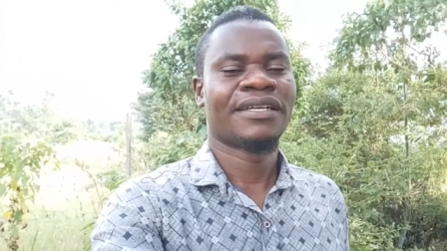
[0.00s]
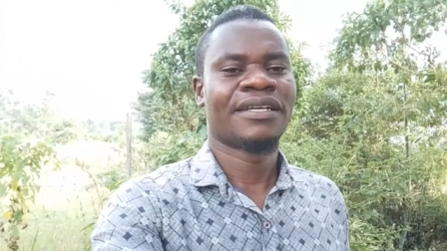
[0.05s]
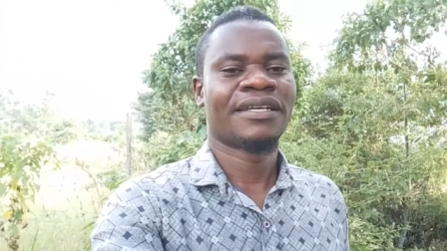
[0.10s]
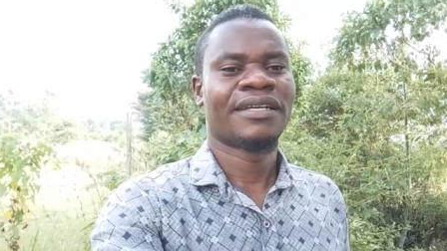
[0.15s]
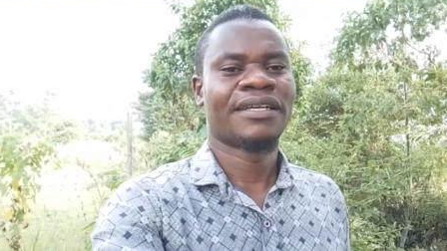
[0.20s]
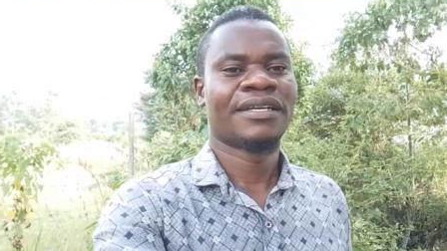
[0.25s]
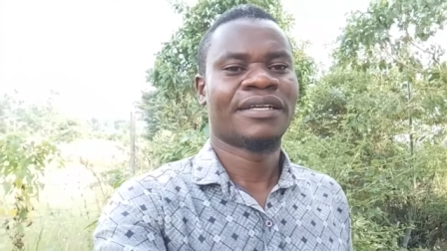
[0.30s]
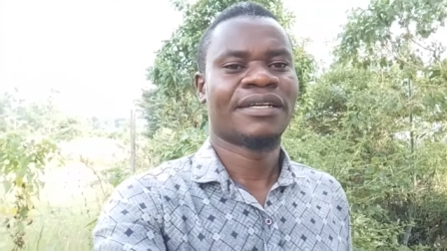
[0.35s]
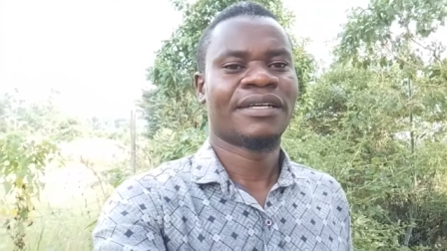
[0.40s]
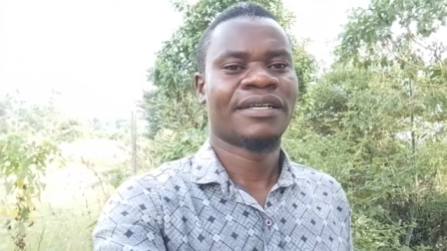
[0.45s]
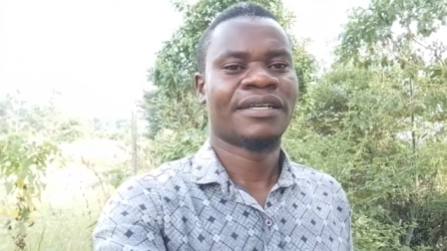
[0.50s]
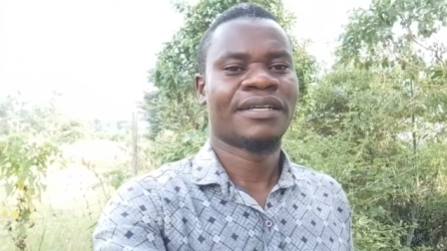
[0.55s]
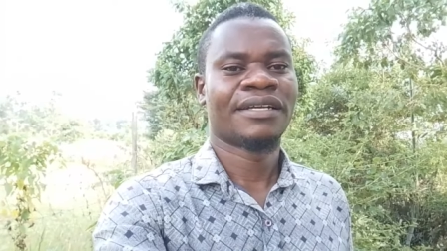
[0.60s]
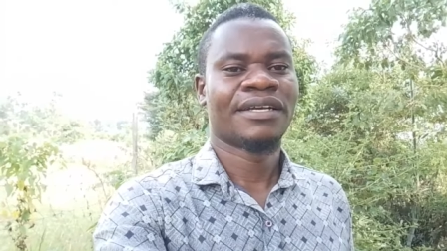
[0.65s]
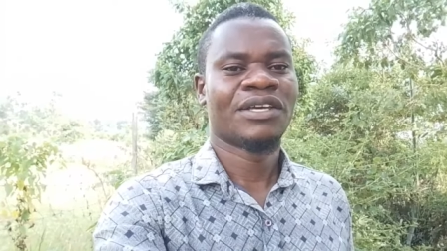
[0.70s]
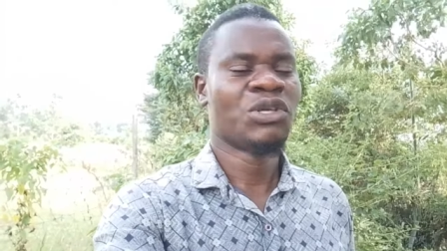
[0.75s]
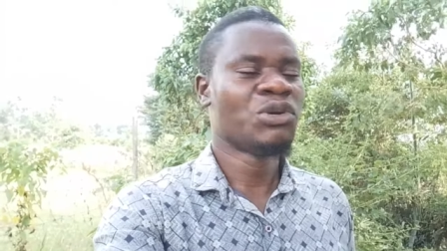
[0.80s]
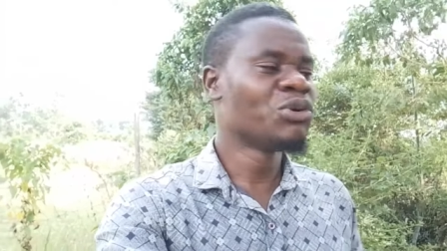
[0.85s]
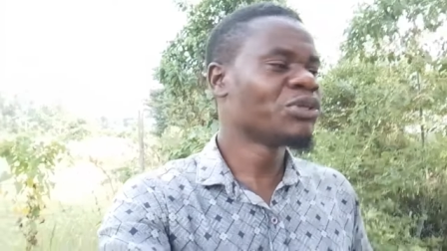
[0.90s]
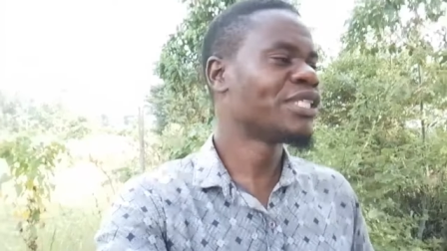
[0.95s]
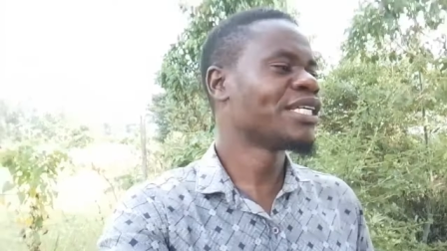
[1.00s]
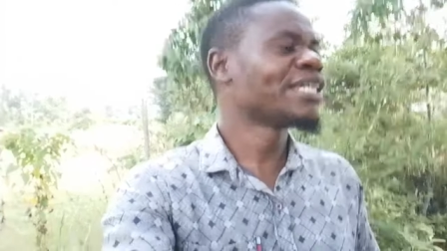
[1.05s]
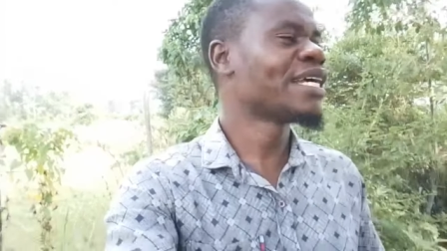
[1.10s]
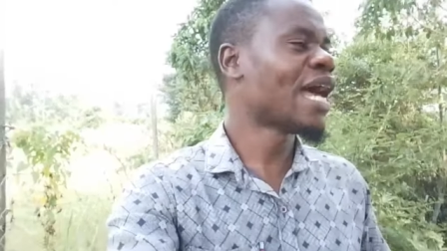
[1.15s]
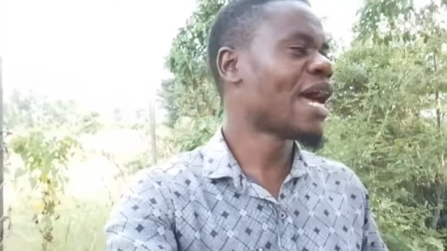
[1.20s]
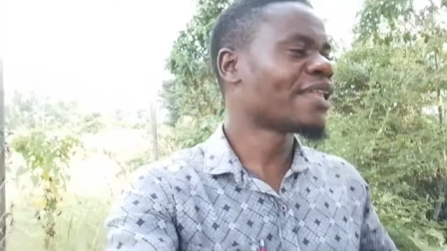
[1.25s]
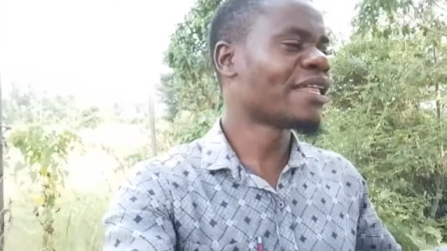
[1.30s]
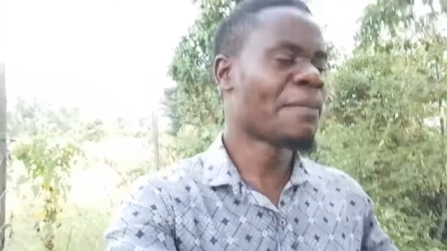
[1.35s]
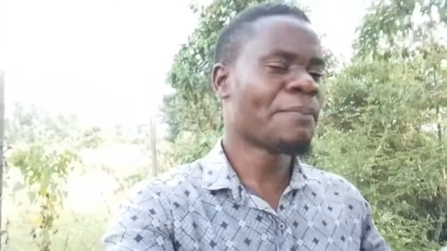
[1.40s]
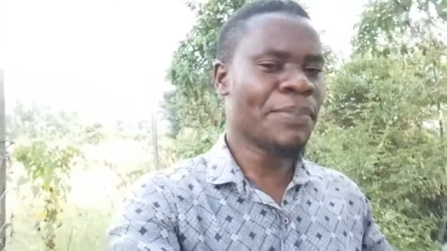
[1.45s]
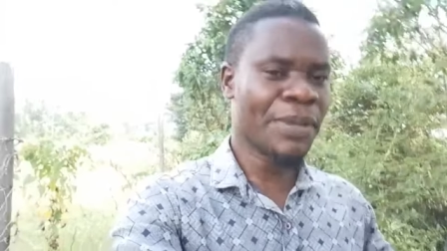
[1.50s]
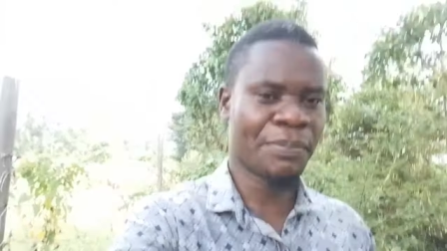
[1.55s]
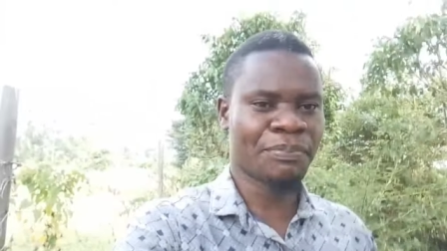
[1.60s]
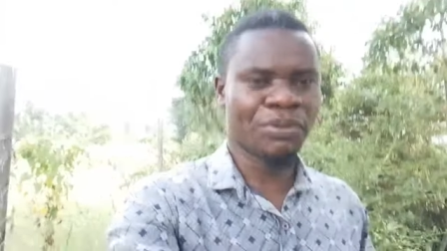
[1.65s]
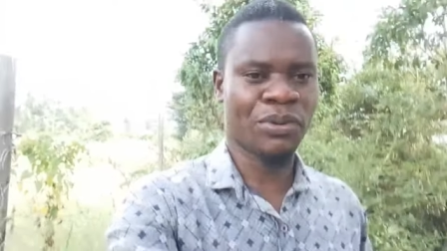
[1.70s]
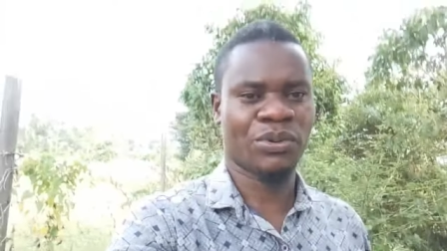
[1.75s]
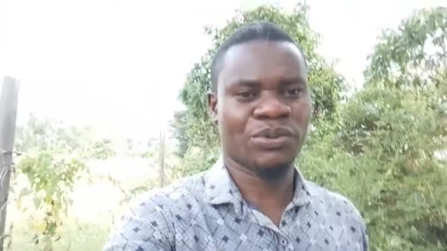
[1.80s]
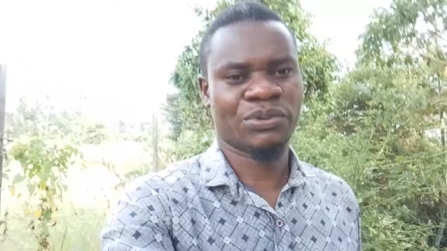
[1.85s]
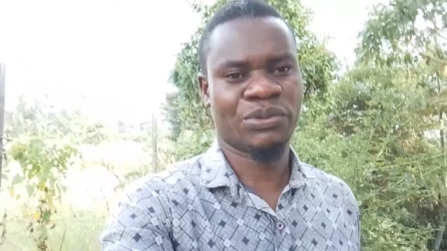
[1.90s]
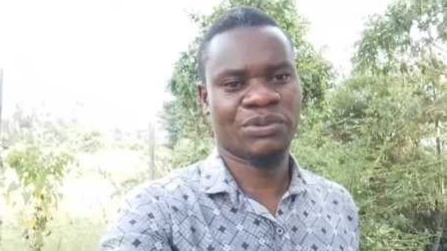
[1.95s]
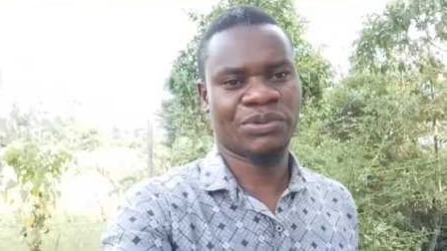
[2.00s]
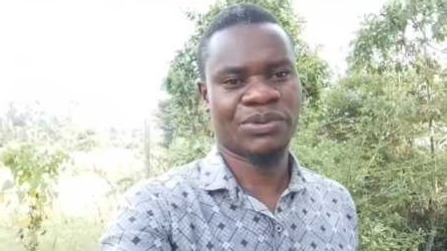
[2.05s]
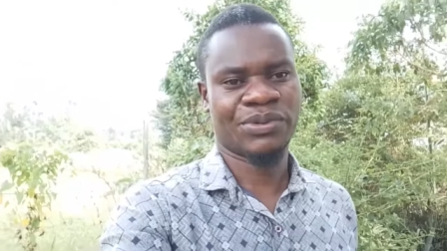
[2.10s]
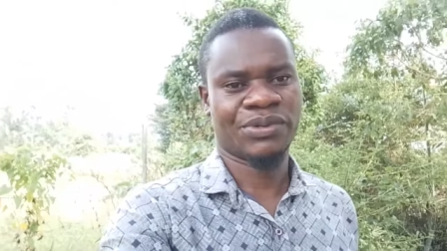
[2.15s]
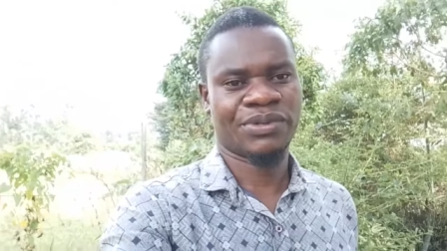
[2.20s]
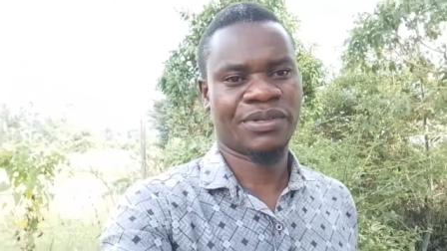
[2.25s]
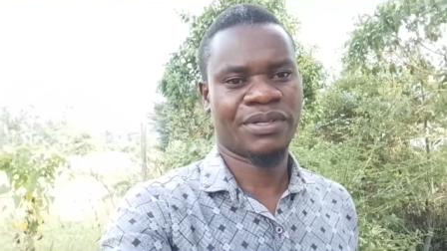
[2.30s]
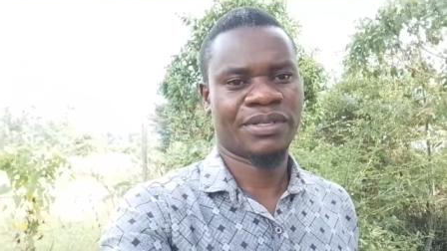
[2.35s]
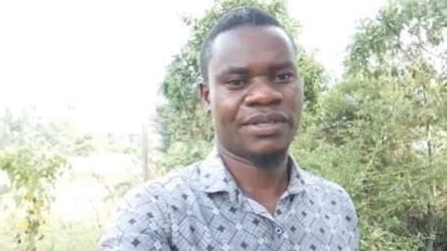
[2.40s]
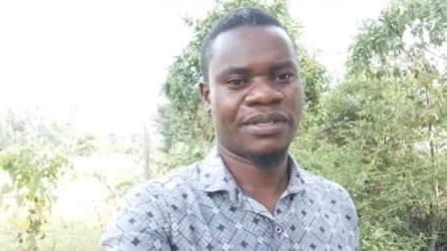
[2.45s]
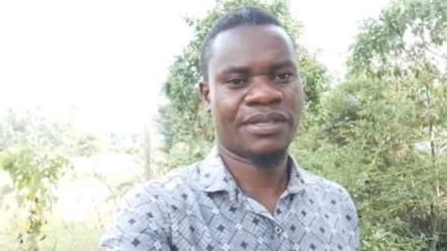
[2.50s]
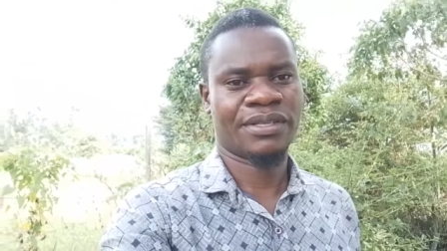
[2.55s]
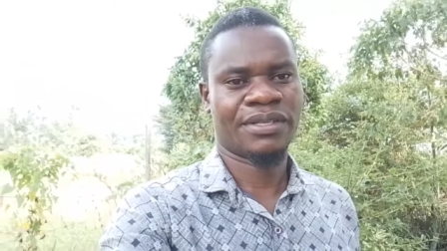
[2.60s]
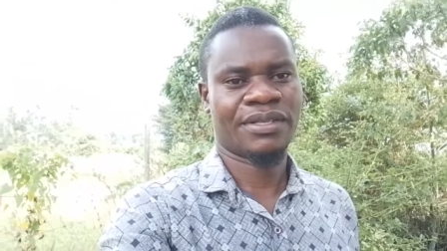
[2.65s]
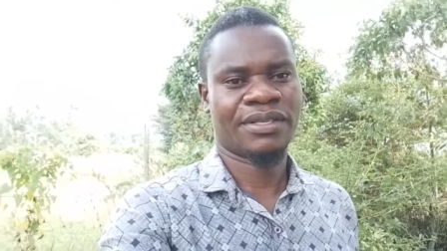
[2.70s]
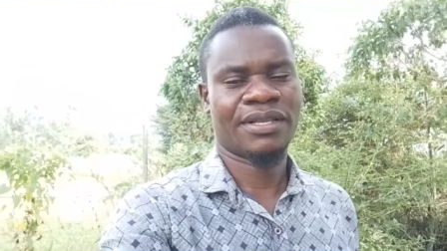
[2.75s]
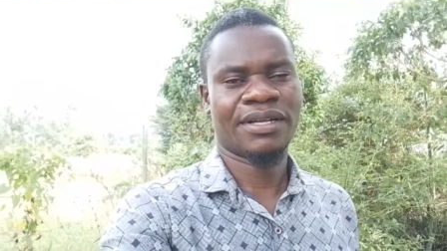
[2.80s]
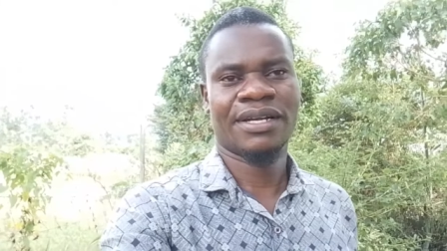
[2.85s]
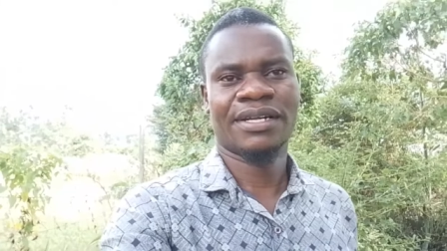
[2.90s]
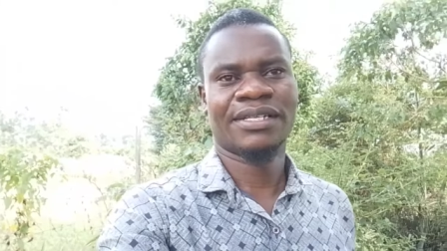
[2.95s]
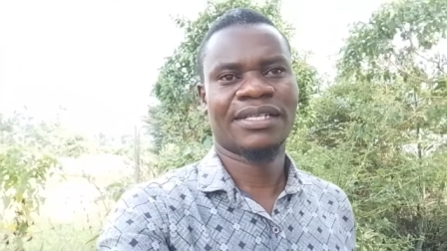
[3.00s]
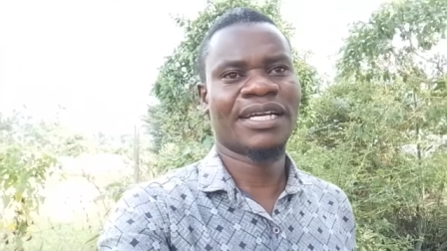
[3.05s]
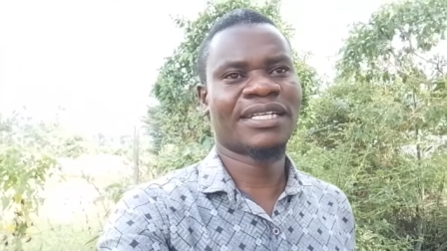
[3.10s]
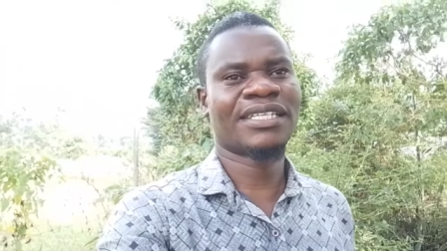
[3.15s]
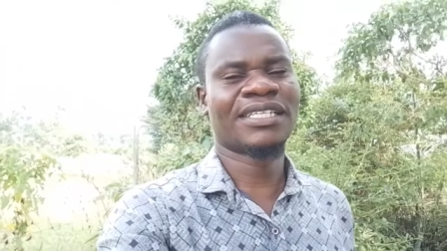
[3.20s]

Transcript: using other people. That is the truth.